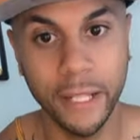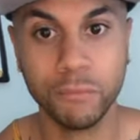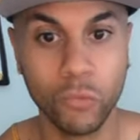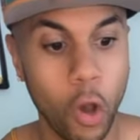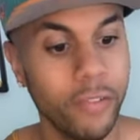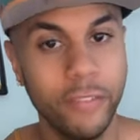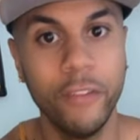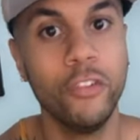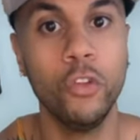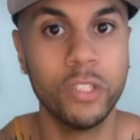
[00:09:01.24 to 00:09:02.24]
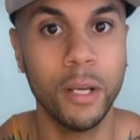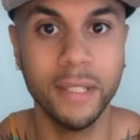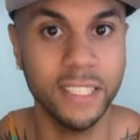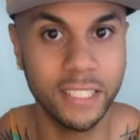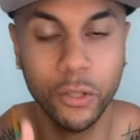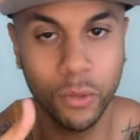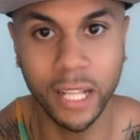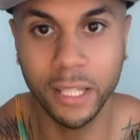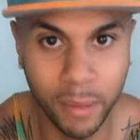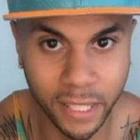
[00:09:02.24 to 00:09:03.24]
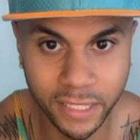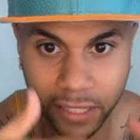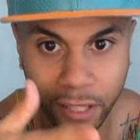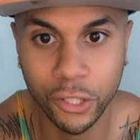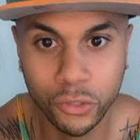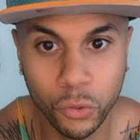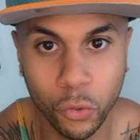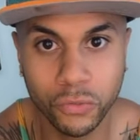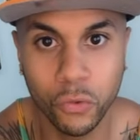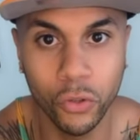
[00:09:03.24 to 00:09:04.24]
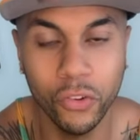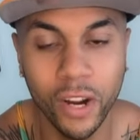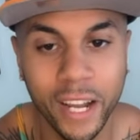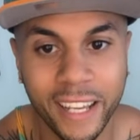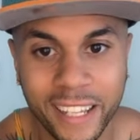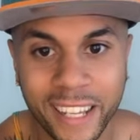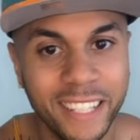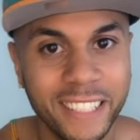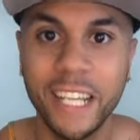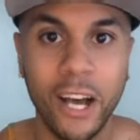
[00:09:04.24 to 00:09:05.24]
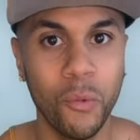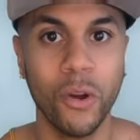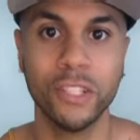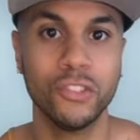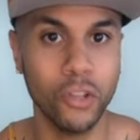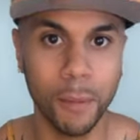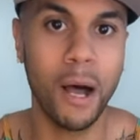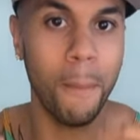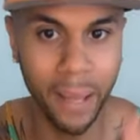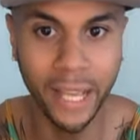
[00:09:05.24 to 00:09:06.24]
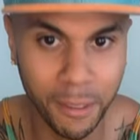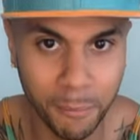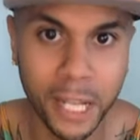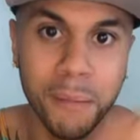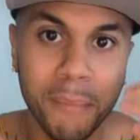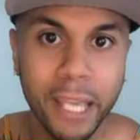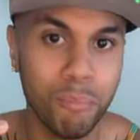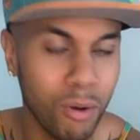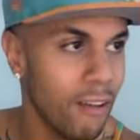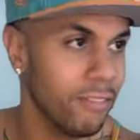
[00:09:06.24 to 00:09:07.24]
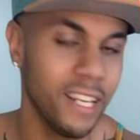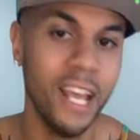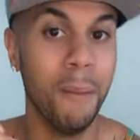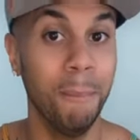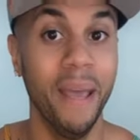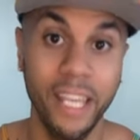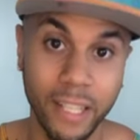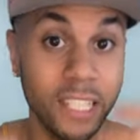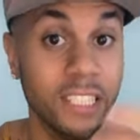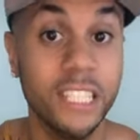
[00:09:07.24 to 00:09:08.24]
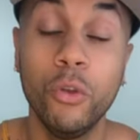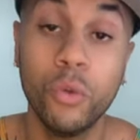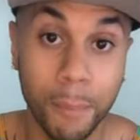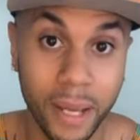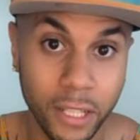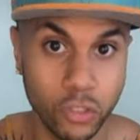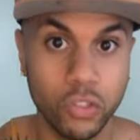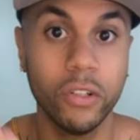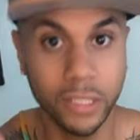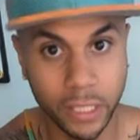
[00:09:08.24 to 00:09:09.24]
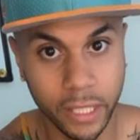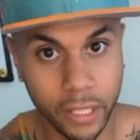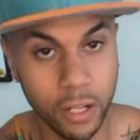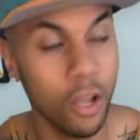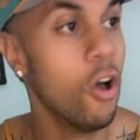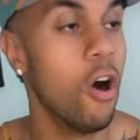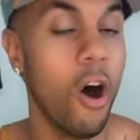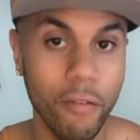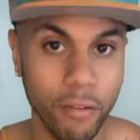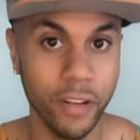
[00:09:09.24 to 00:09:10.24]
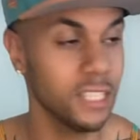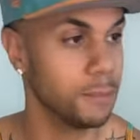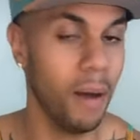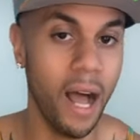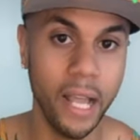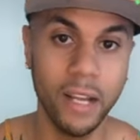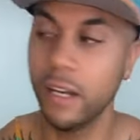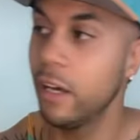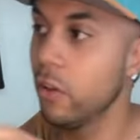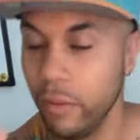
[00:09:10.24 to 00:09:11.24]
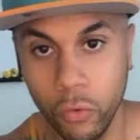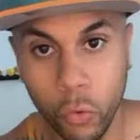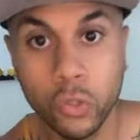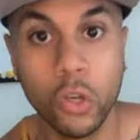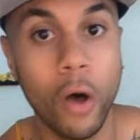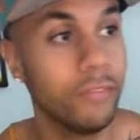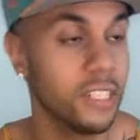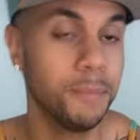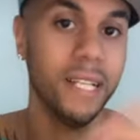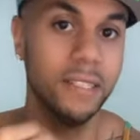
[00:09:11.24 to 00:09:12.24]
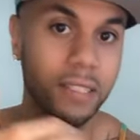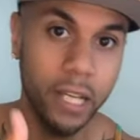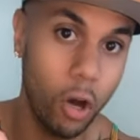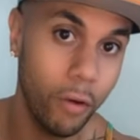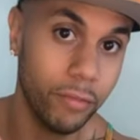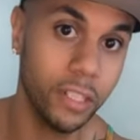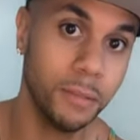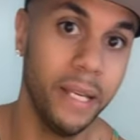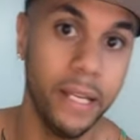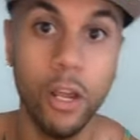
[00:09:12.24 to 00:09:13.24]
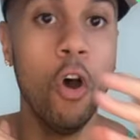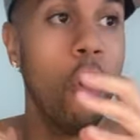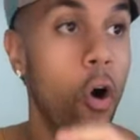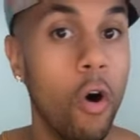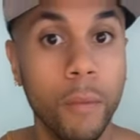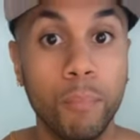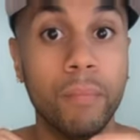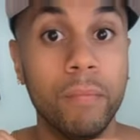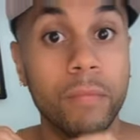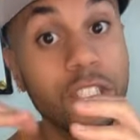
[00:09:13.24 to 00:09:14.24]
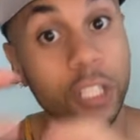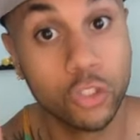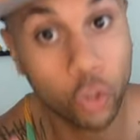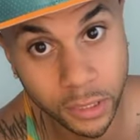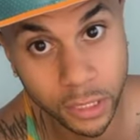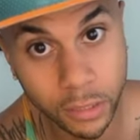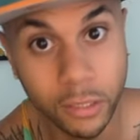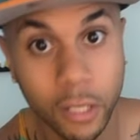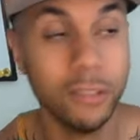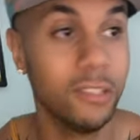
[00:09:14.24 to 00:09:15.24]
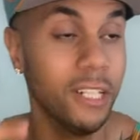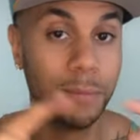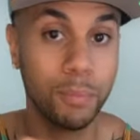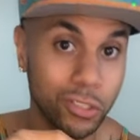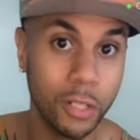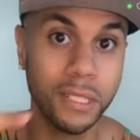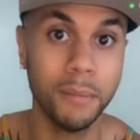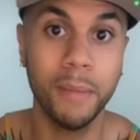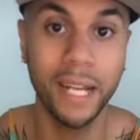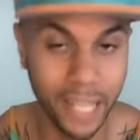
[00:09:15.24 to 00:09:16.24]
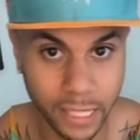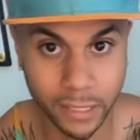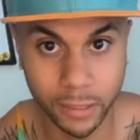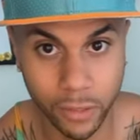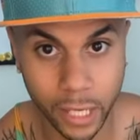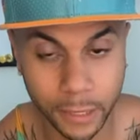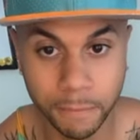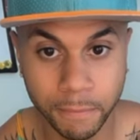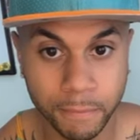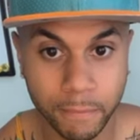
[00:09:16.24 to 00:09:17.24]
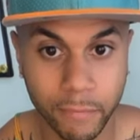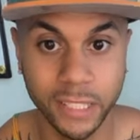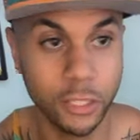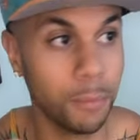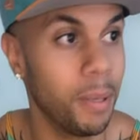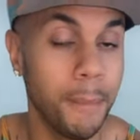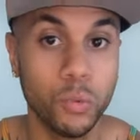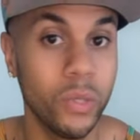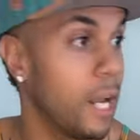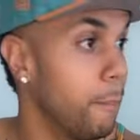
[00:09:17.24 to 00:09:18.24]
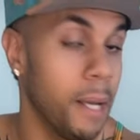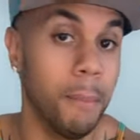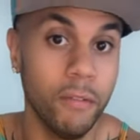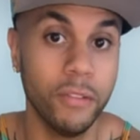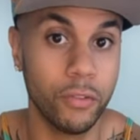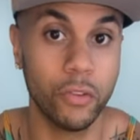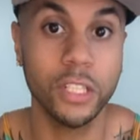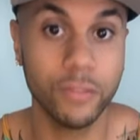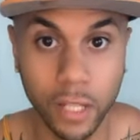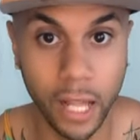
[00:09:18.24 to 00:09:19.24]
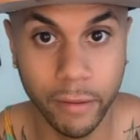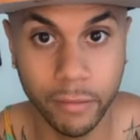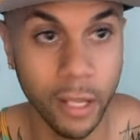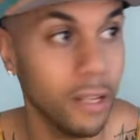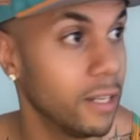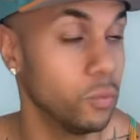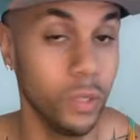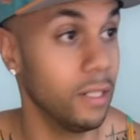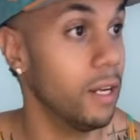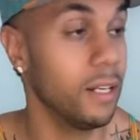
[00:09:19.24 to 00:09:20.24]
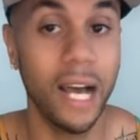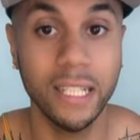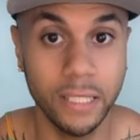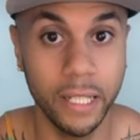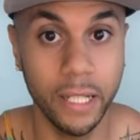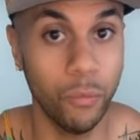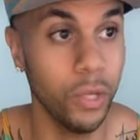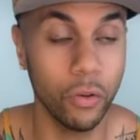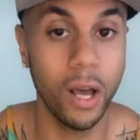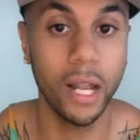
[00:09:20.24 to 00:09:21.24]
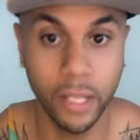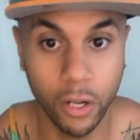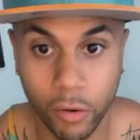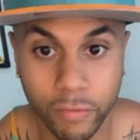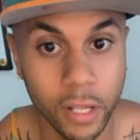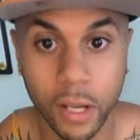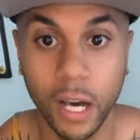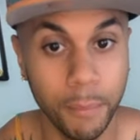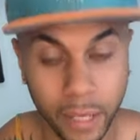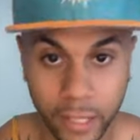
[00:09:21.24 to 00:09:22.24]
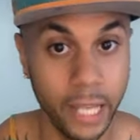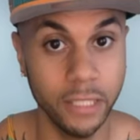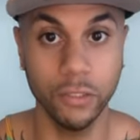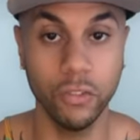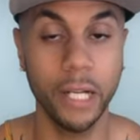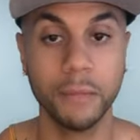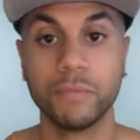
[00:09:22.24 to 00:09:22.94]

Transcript: off of giving you something that's still not the best source for you, right? That's how it works. It's all about making money, making profit, making, continuing to make the trillions a year off of us buying unhealthy foods, off of us being sick, off of us being on subscriptions to these prescription medications, right? Because these are payments we got to make monthly for the rest of our life because we done got sick and we don't know how to get off of the medications, right?